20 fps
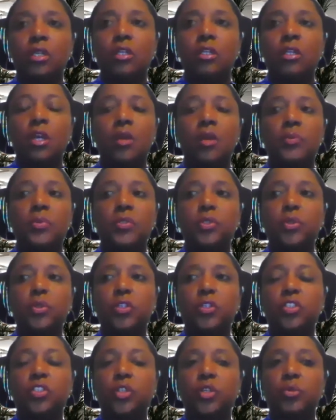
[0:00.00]
up
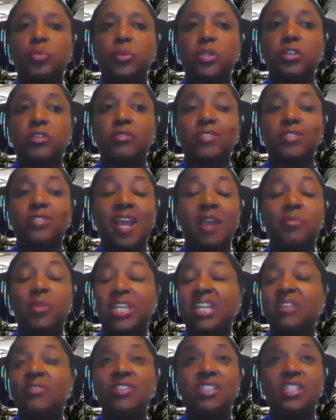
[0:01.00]
until a certain period of time,
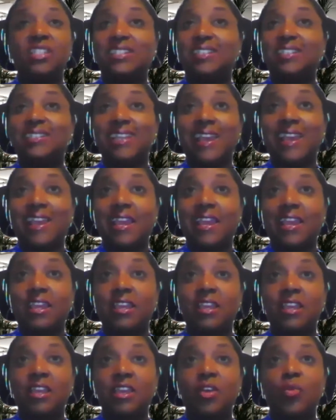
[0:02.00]
even to
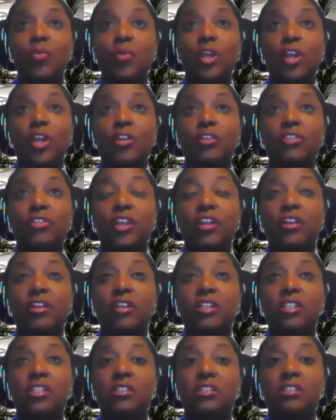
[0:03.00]
today, where there
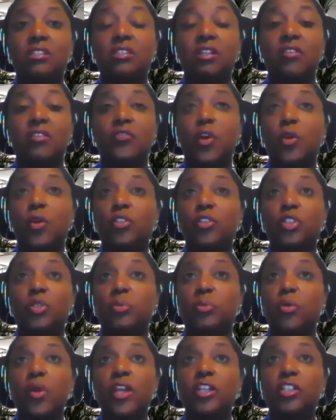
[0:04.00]
is voter
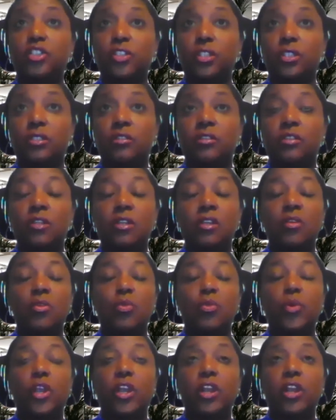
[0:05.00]
suppression,
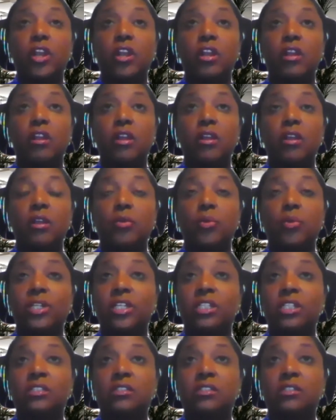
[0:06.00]
where when
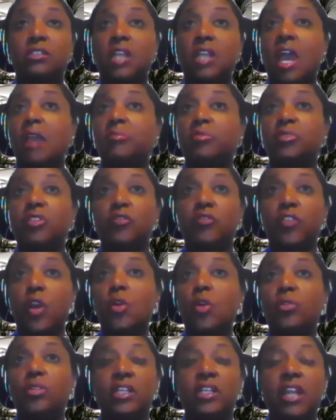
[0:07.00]
it's time to
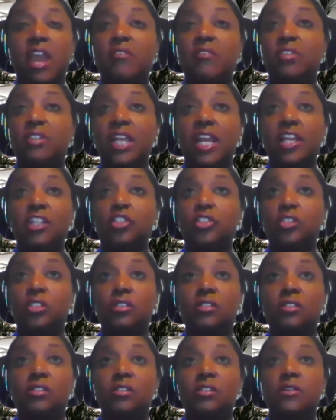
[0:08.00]
vote and have
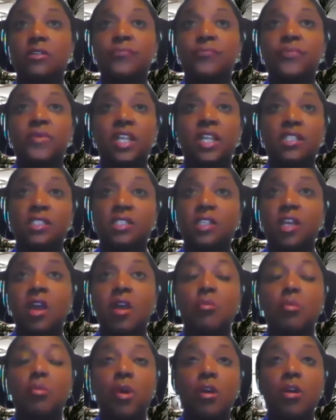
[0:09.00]
elections, that
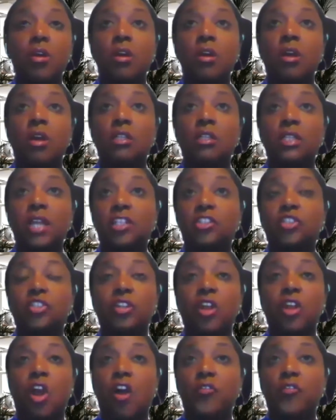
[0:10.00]
some
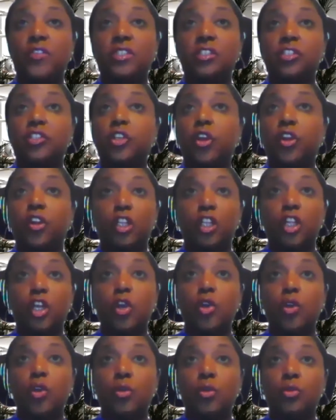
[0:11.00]
election offices are
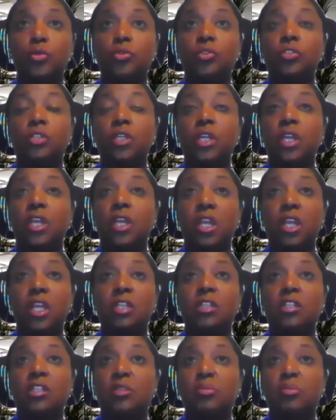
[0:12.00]
closed
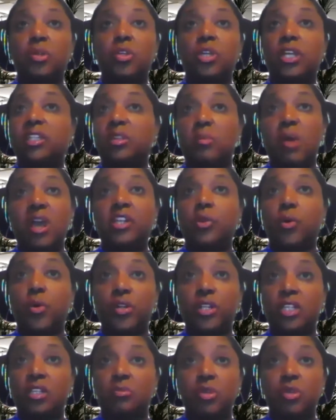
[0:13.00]
in the
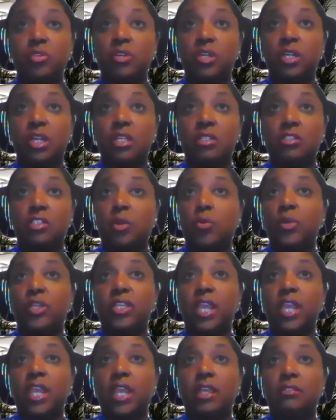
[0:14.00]
minority community, so we
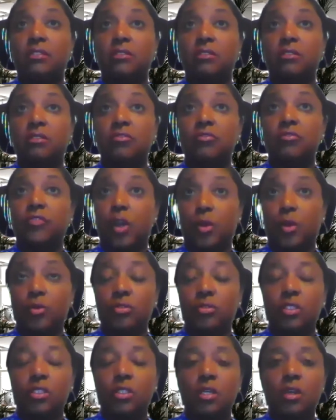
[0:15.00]
can't
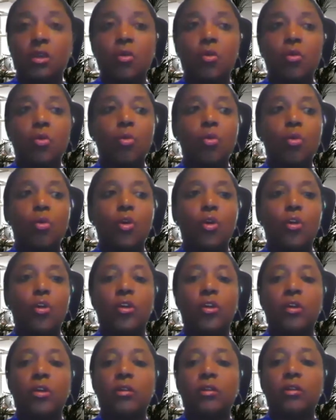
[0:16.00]
vote,
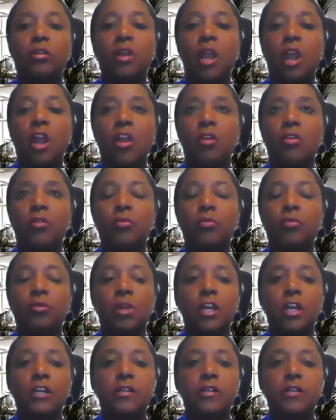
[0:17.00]
or our
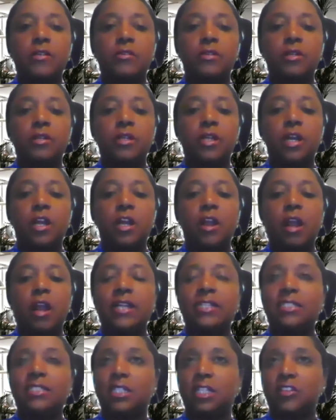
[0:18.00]

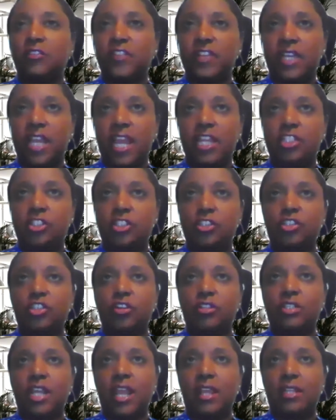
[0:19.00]
identifications
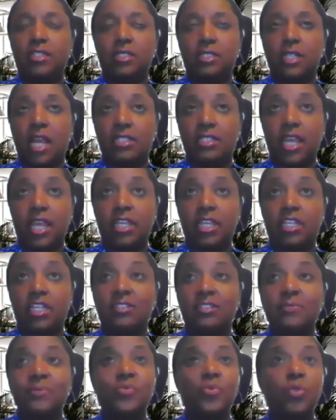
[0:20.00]
are not
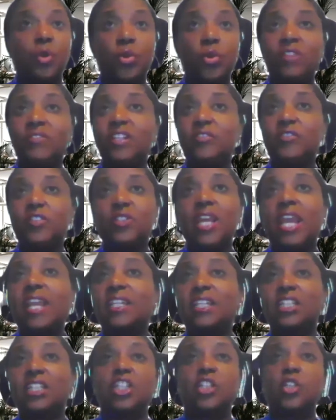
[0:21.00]
taken. Or even if you take
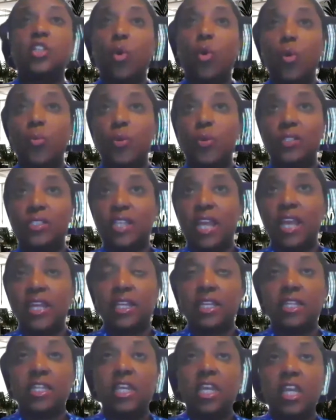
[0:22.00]
it into the corporate
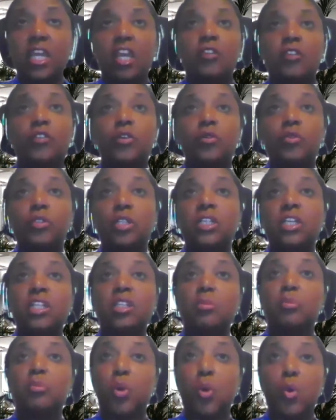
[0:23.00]
setting, if you look at
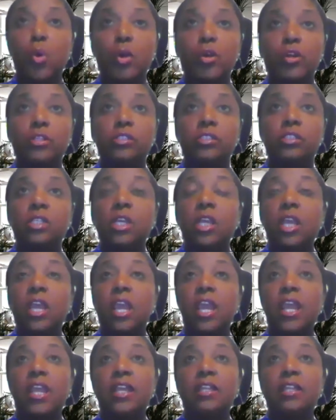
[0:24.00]
the boards
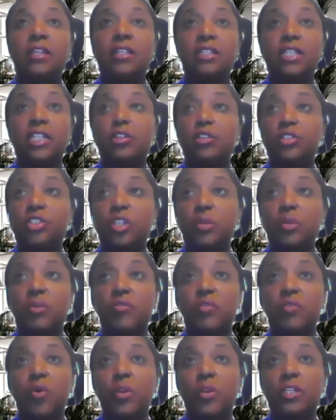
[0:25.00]
and the leadership
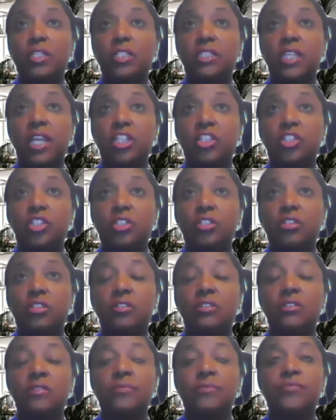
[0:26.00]
of
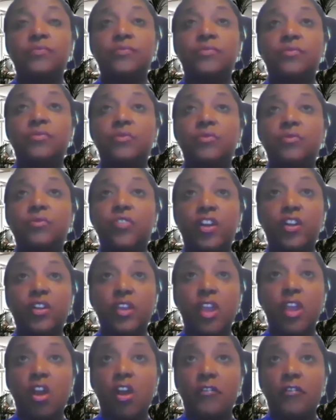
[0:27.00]
organizations,
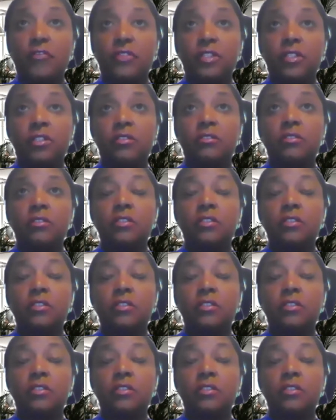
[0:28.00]
very often